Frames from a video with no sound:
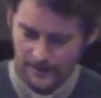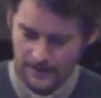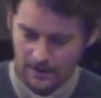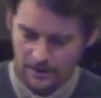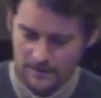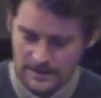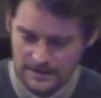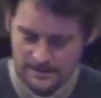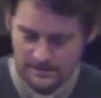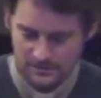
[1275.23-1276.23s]
in our
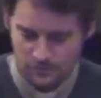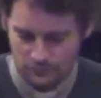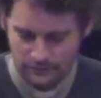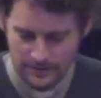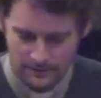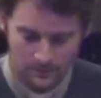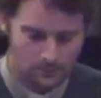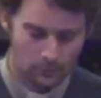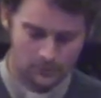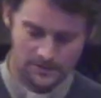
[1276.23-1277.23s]
need to drink
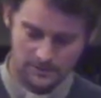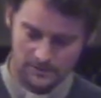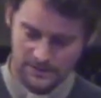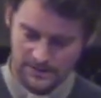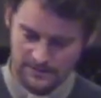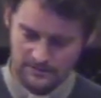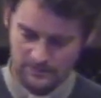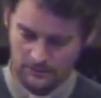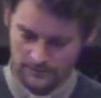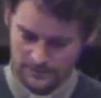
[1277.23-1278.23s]
the water that
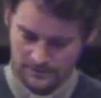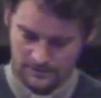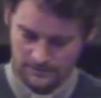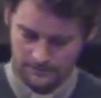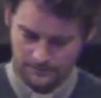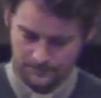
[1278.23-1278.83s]
Jesus offers.